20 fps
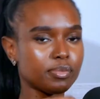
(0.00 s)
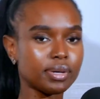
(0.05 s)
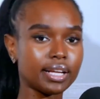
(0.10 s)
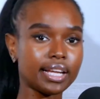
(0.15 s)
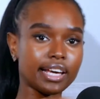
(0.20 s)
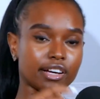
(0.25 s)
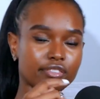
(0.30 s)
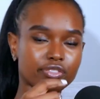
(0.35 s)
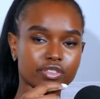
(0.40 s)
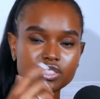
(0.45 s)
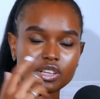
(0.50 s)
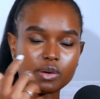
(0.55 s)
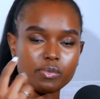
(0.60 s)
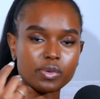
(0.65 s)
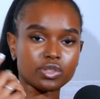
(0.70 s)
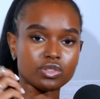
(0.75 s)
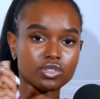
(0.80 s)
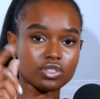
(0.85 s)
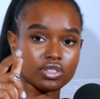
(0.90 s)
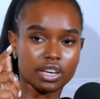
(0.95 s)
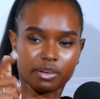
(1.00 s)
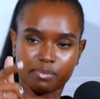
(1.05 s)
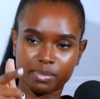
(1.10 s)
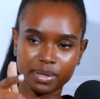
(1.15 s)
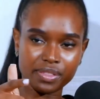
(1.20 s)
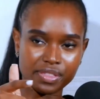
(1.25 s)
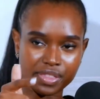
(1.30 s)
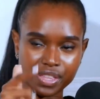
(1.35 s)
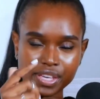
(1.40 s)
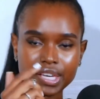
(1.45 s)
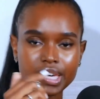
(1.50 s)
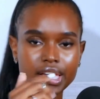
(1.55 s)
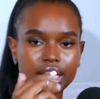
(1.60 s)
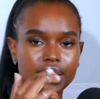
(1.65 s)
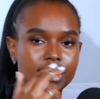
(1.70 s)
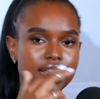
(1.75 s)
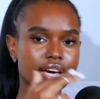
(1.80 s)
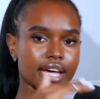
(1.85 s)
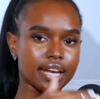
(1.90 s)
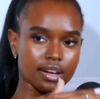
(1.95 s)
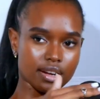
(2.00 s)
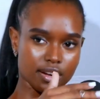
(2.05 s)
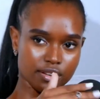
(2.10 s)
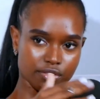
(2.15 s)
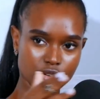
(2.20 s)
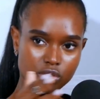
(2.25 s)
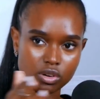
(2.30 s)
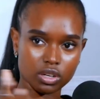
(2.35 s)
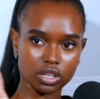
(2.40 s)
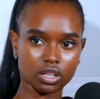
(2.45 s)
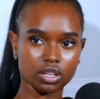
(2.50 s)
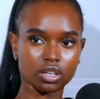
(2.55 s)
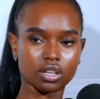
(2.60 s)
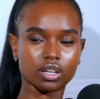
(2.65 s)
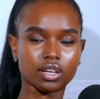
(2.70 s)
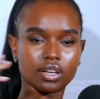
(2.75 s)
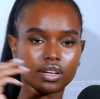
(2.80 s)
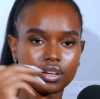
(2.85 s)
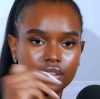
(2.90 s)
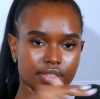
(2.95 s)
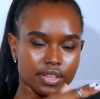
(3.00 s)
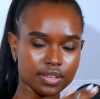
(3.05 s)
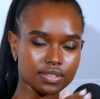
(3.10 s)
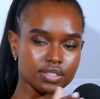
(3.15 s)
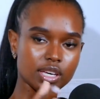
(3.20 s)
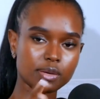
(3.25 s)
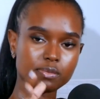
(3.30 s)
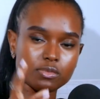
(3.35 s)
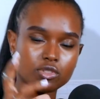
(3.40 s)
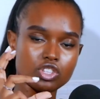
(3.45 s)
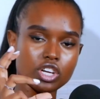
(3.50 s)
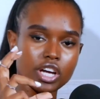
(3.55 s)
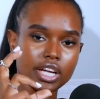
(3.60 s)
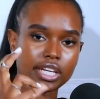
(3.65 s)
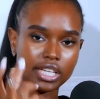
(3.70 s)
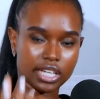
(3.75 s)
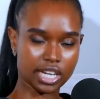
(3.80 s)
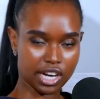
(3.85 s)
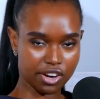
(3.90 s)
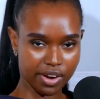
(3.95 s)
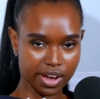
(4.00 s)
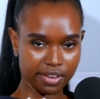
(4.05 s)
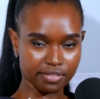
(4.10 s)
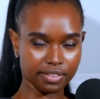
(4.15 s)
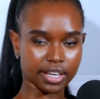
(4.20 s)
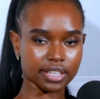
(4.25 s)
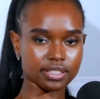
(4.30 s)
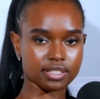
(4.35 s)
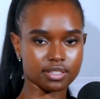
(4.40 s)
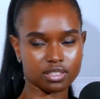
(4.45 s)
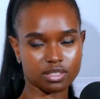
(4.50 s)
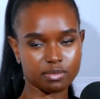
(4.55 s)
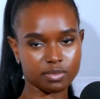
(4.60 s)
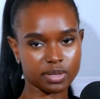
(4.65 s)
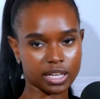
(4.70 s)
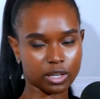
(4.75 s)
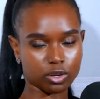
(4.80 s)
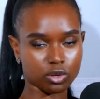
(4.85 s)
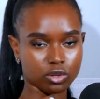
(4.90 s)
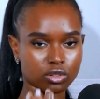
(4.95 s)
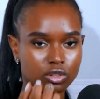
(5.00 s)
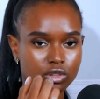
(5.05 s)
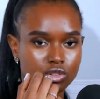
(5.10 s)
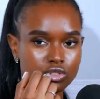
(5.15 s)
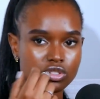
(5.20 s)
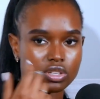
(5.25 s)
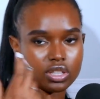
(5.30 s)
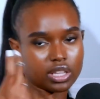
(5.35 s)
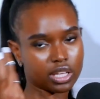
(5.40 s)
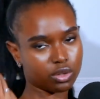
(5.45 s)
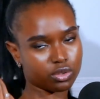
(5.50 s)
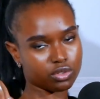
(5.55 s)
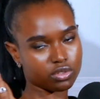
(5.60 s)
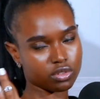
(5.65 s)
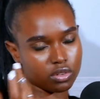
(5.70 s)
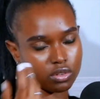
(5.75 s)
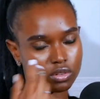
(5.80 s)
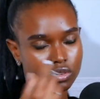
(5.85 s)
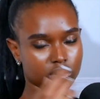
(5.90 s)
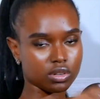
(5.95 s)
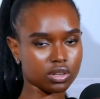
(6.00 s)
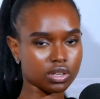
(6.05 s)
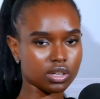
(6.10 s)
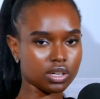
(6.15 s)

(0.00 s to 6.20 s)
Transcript: but like for someone to say i've been thinking that and i've gone the same journey and arriving at a similar conclusion that also